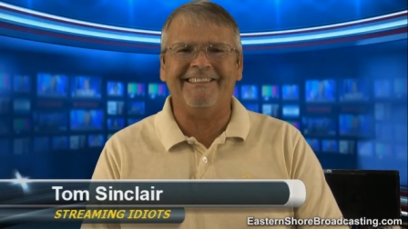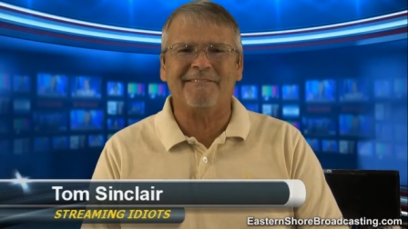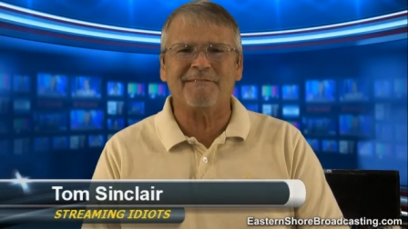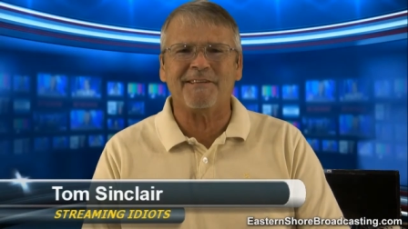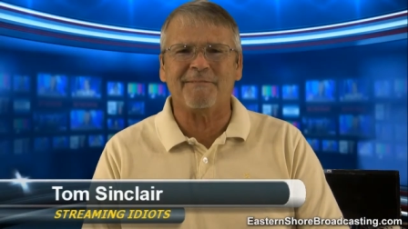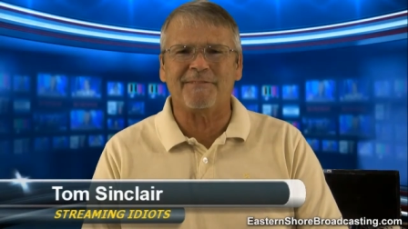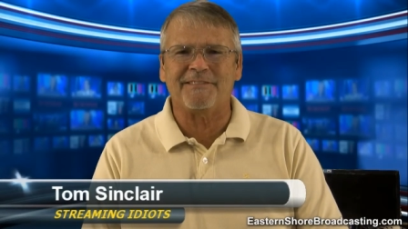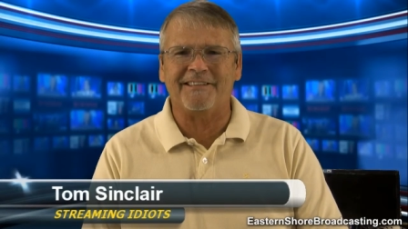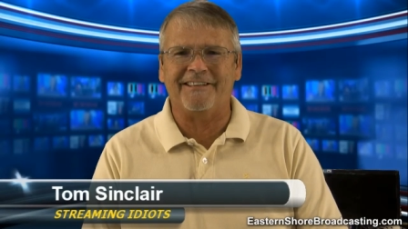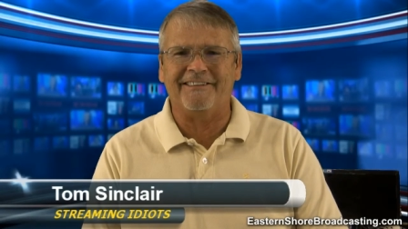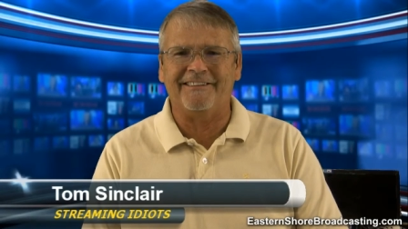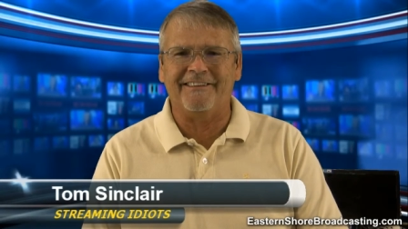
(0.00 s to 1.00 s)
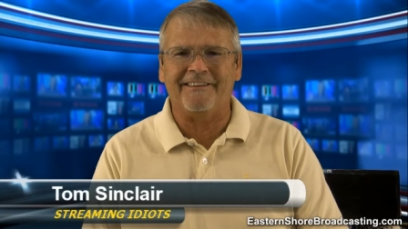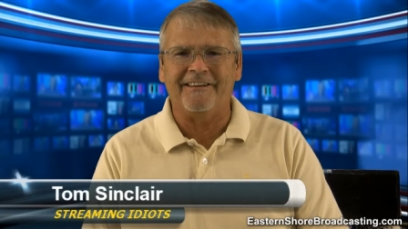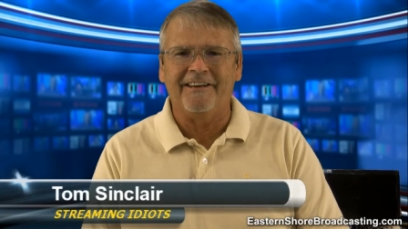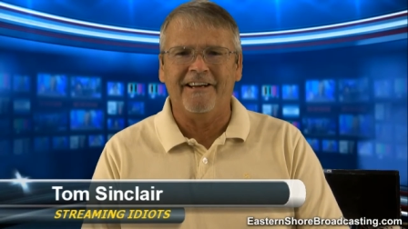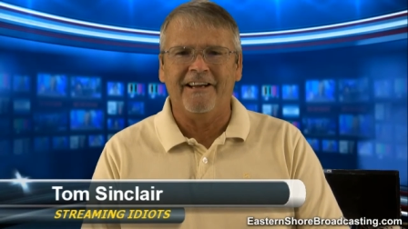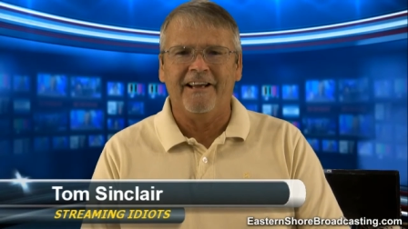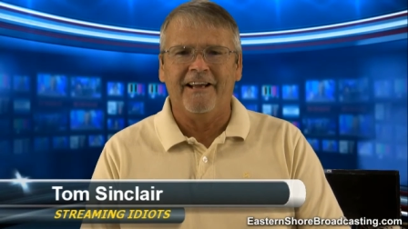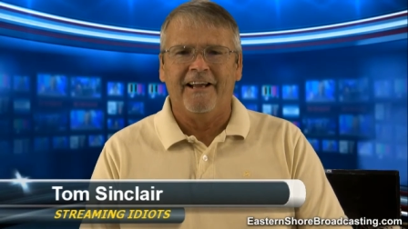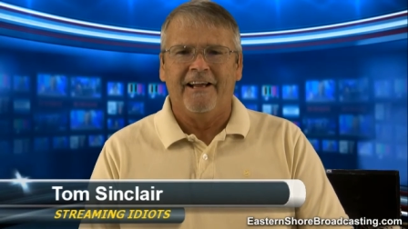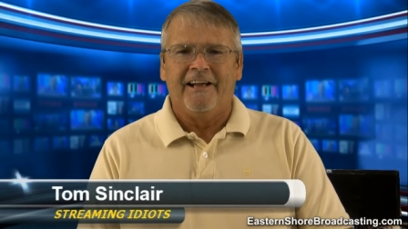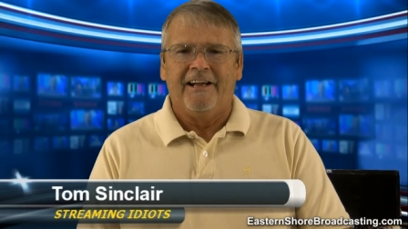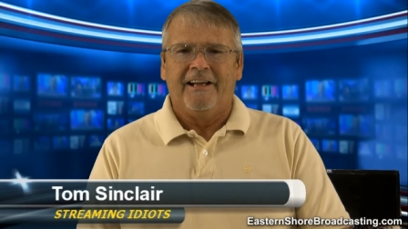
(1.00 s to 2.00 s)
I'm Tom Sinclair,
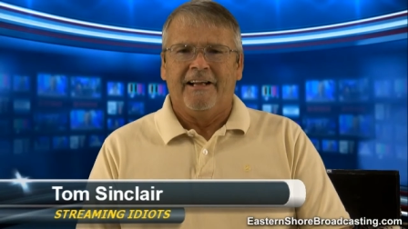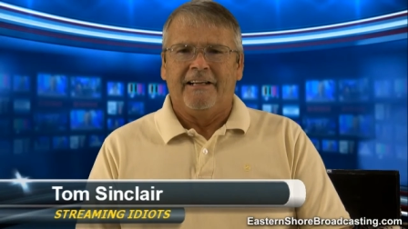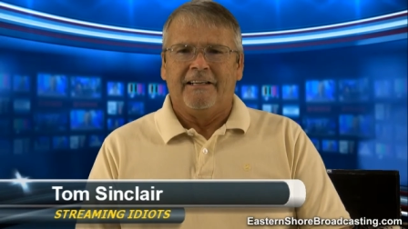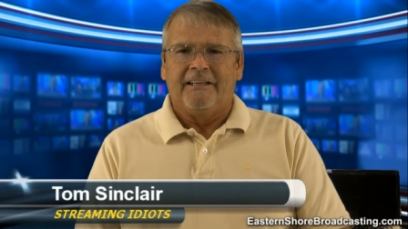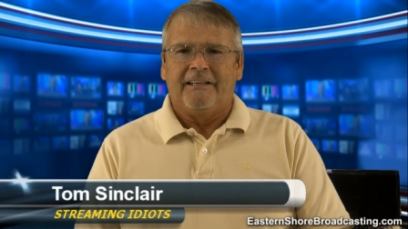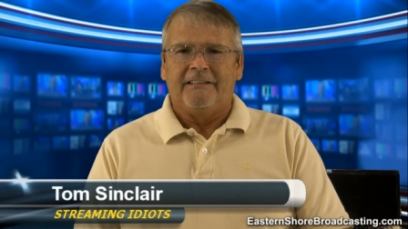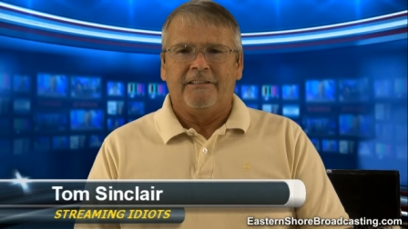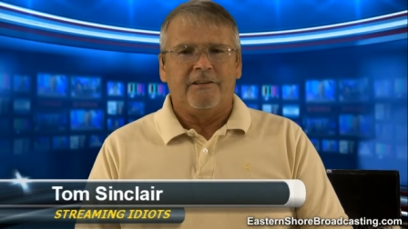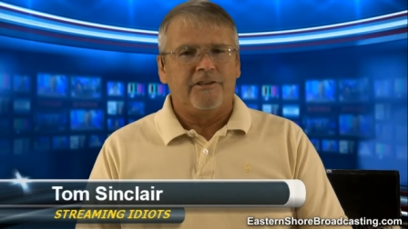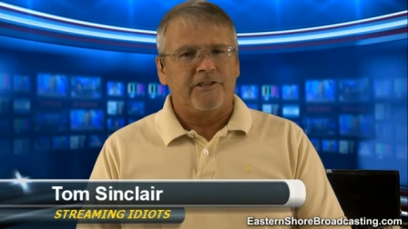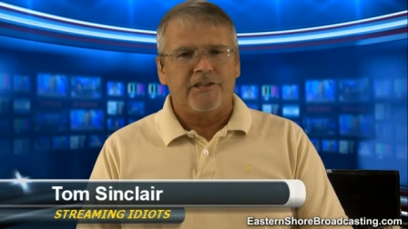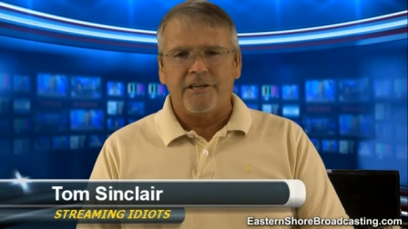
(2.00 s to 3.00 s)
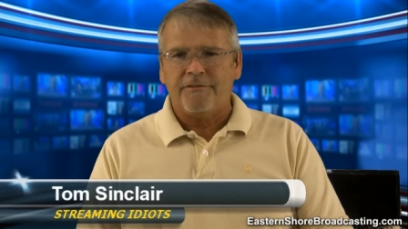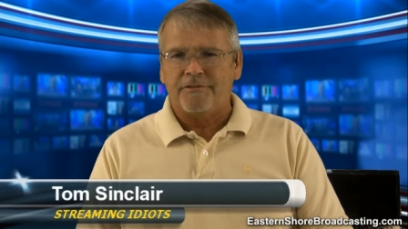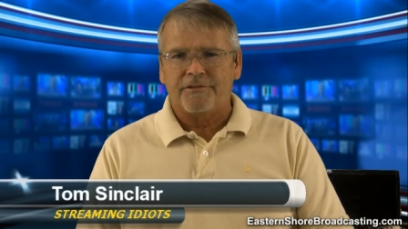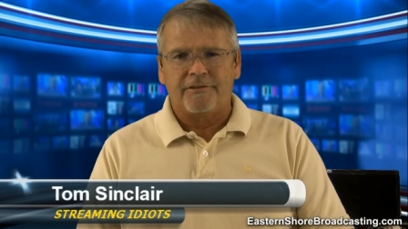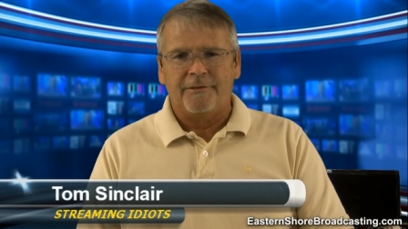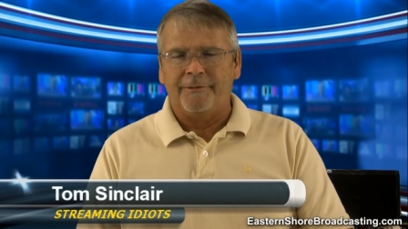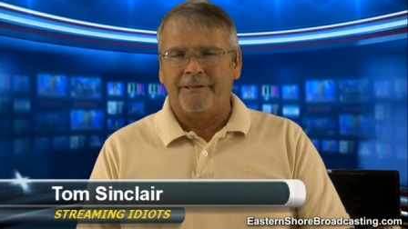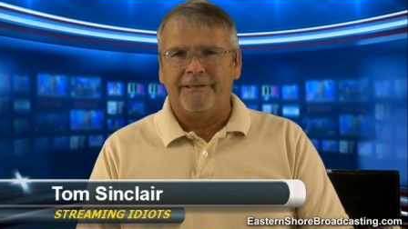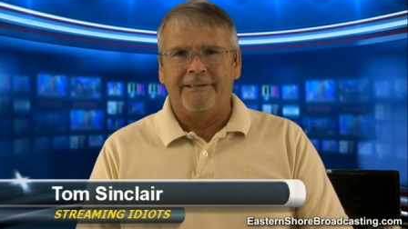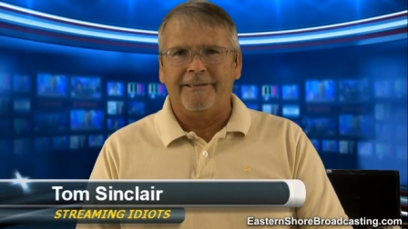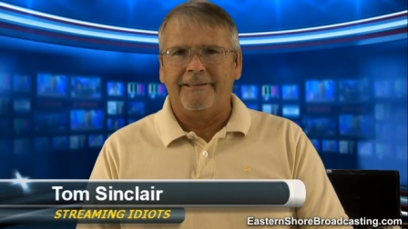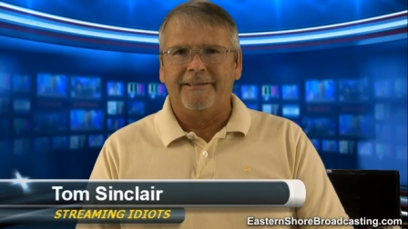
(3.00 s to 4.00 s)
your chief streaming
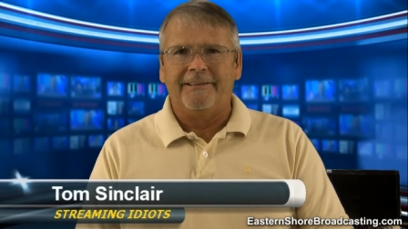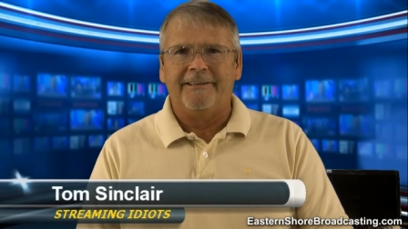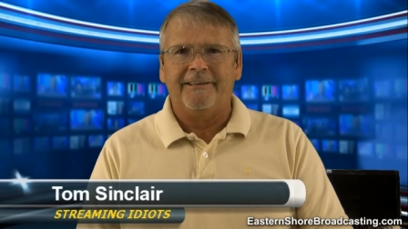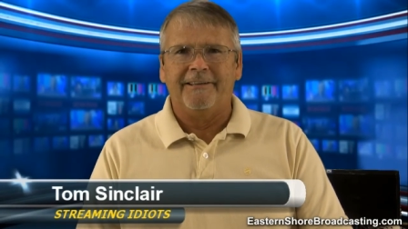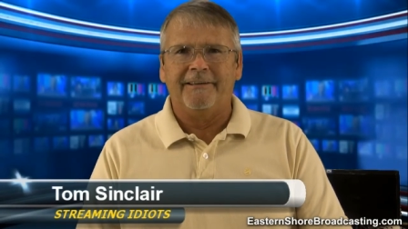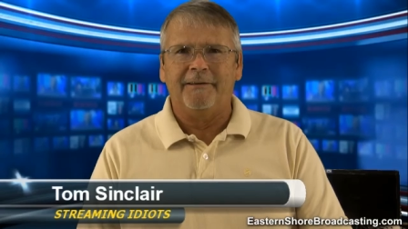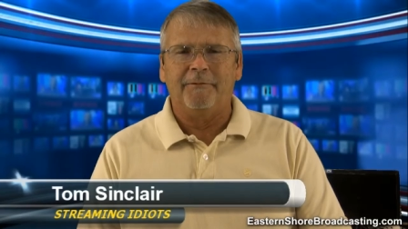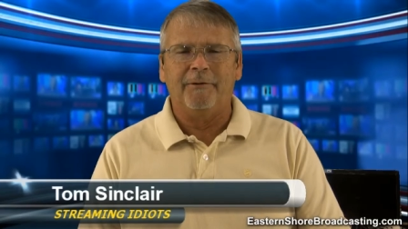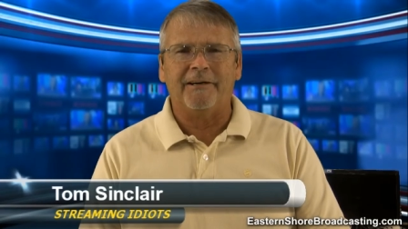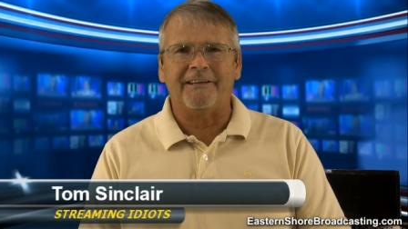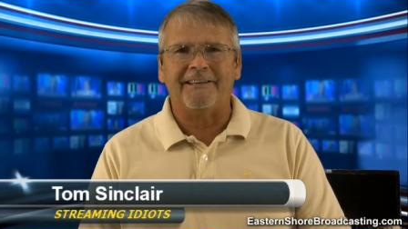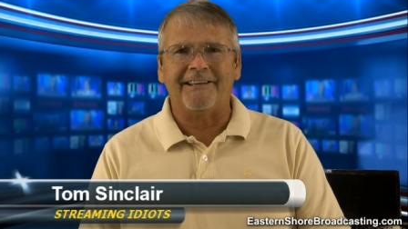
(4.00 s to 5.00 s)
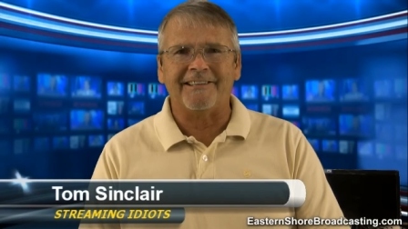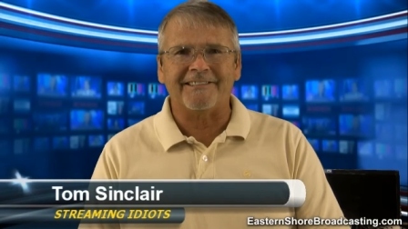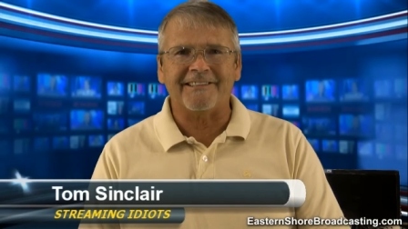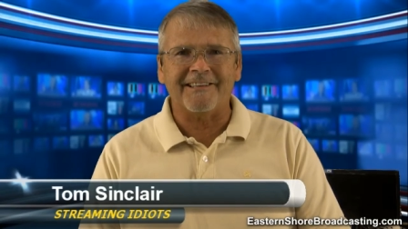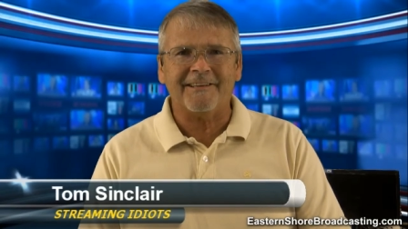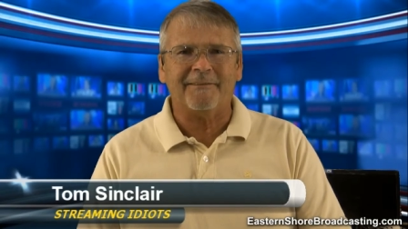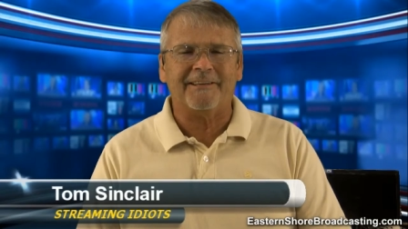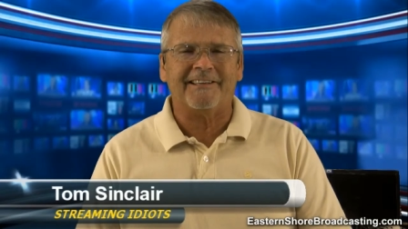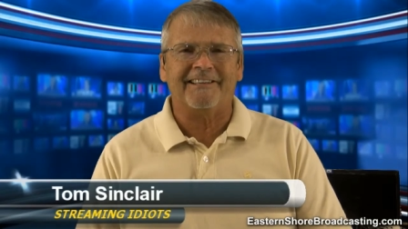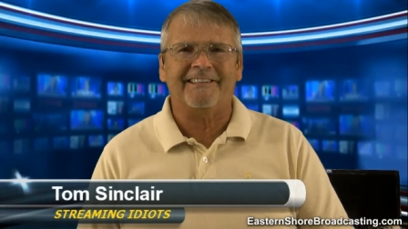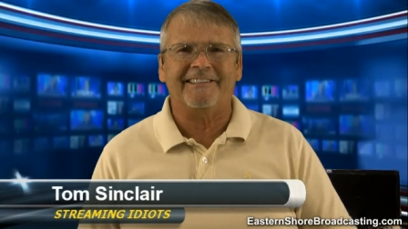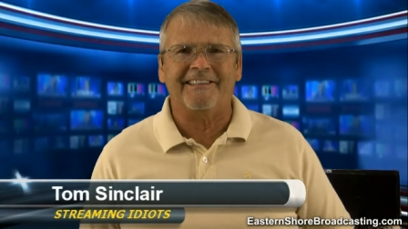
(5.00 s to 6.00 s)
idiot. What can I say? What
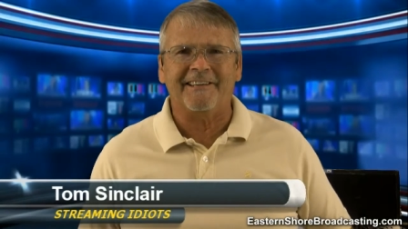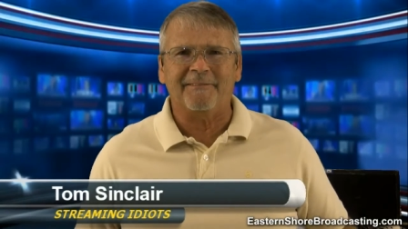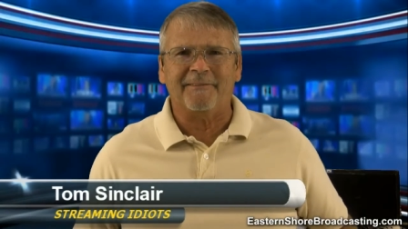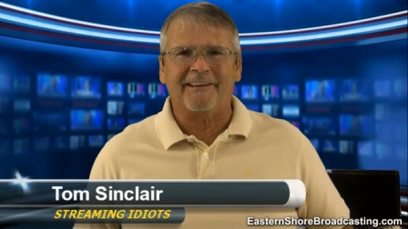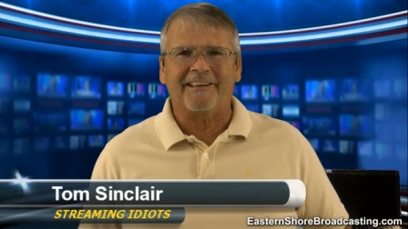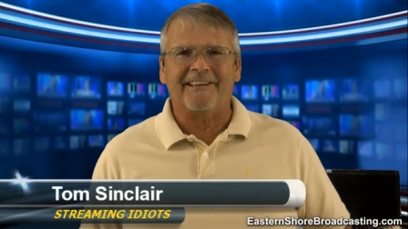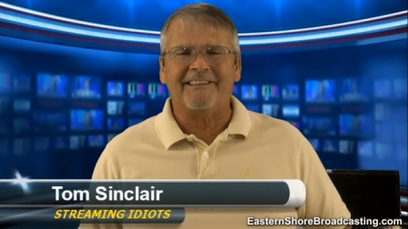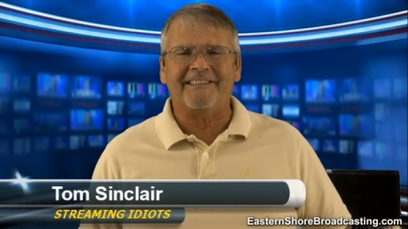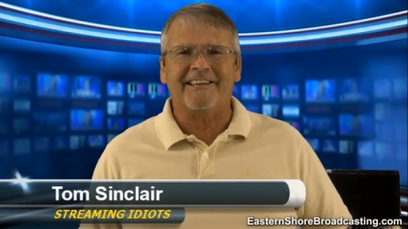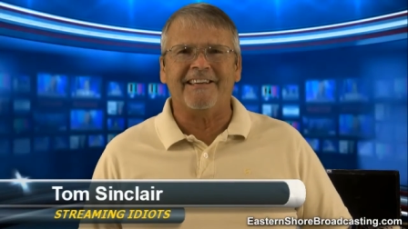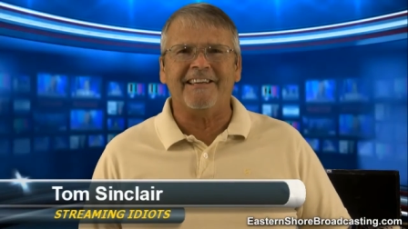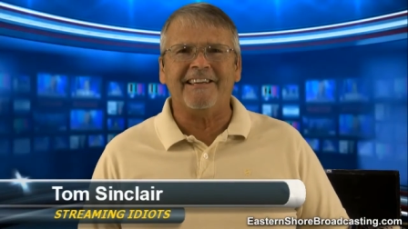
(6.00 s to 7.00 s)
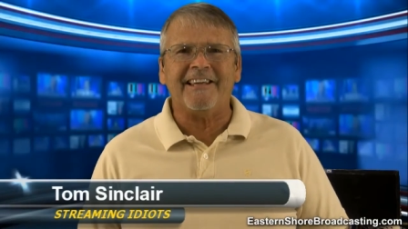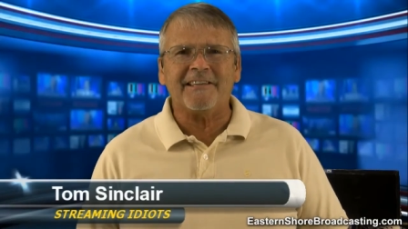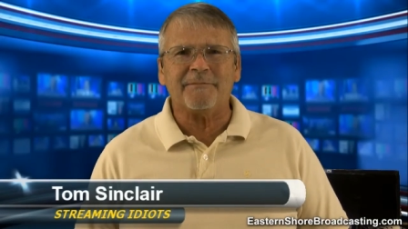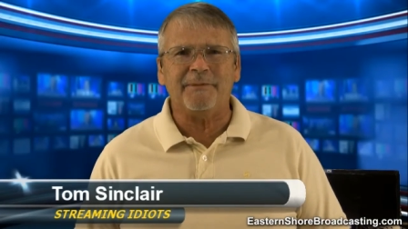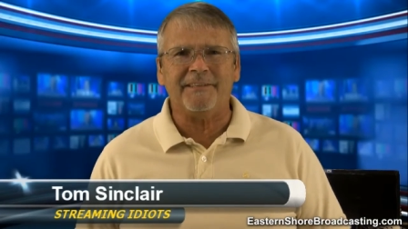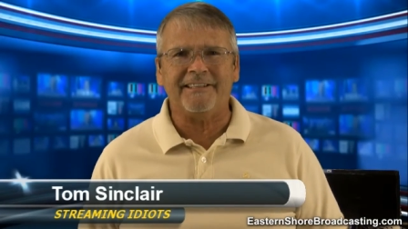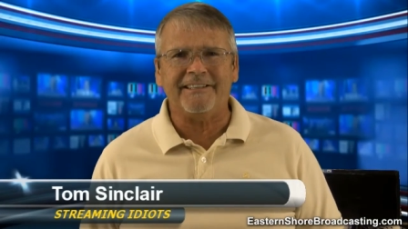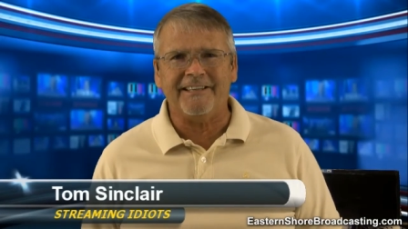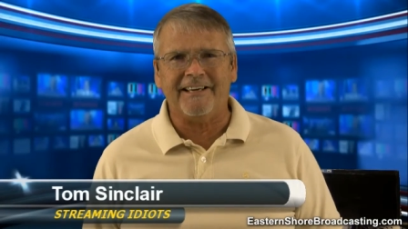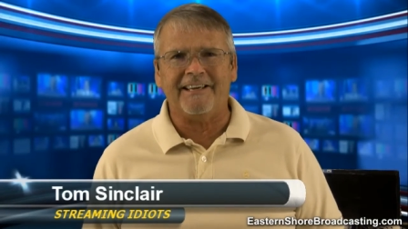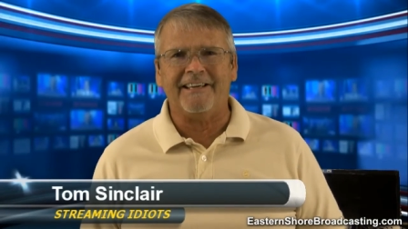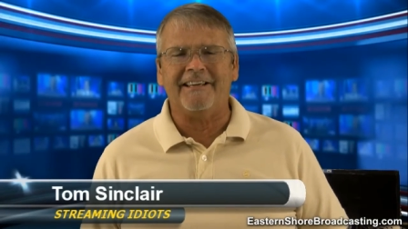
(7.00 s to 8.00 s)
can I say? What can I say? It has been a
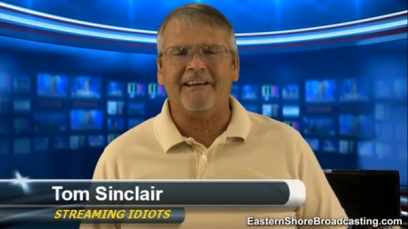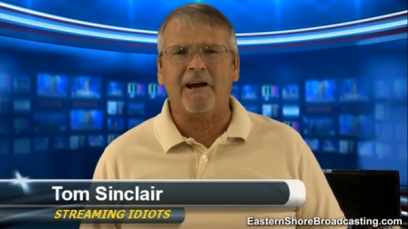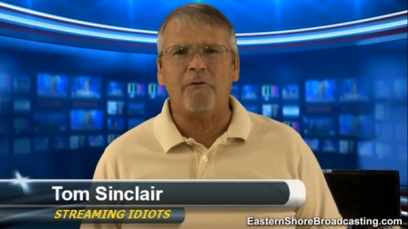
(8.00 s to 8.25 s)
day.